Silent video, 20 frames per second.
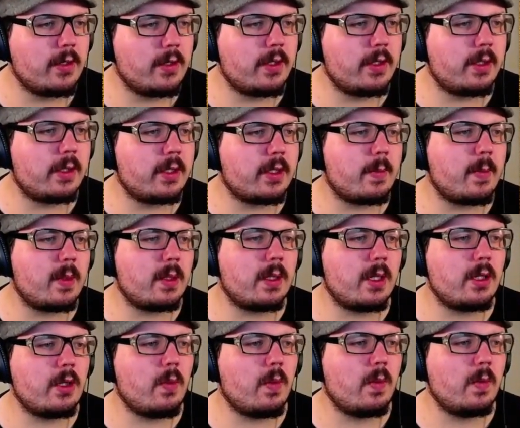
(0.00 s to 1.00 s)
This is something that
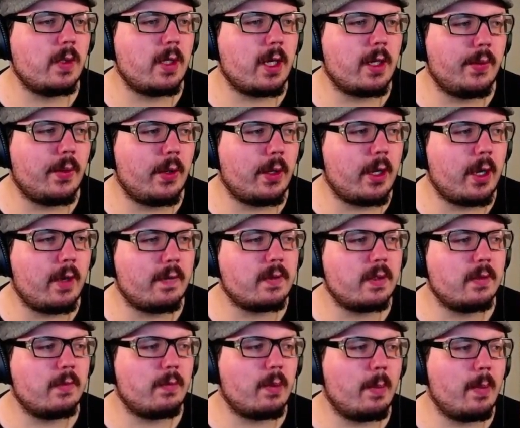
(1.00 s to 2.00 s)
you only unlock after
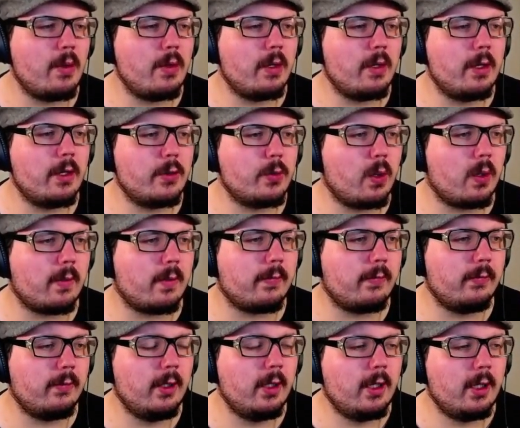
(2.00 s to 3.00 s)
you've promoted a dwarf.
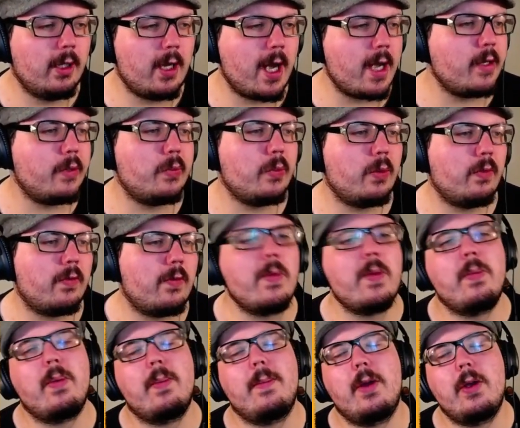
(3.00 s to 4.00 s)
Any dwarf can be
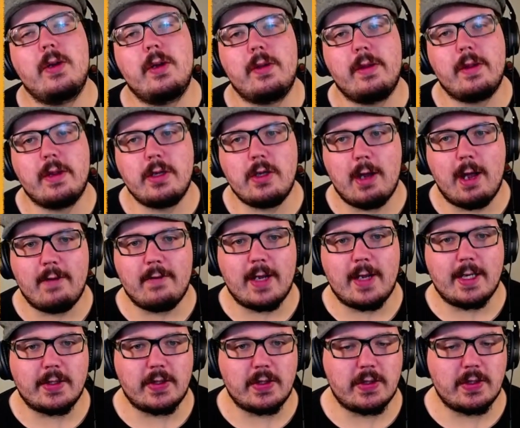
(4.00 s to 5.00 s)
promoted and then you have
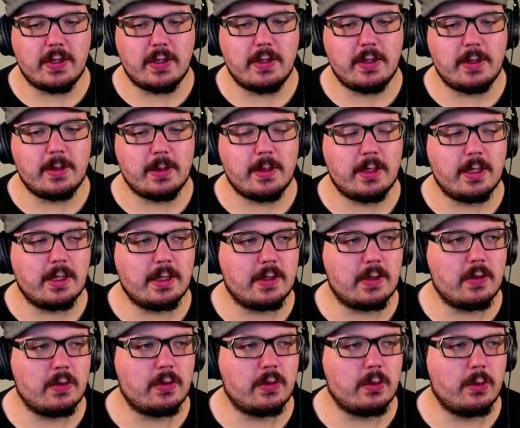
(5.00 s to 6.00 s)
access to this
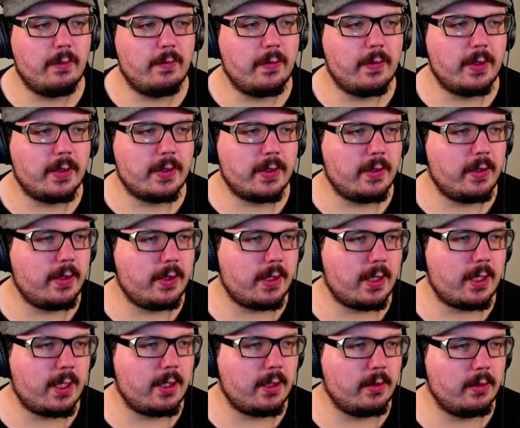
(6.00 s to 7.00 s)
sort of event. So let's
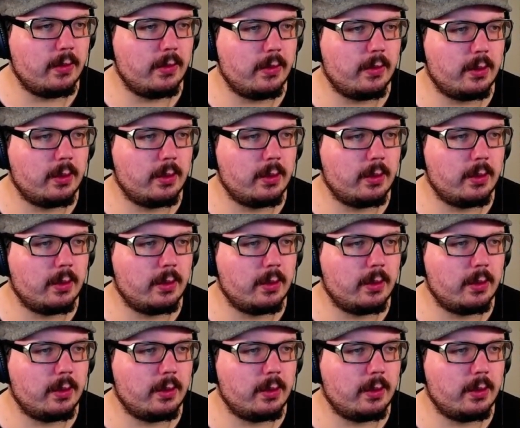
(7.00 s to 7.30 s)
take a look.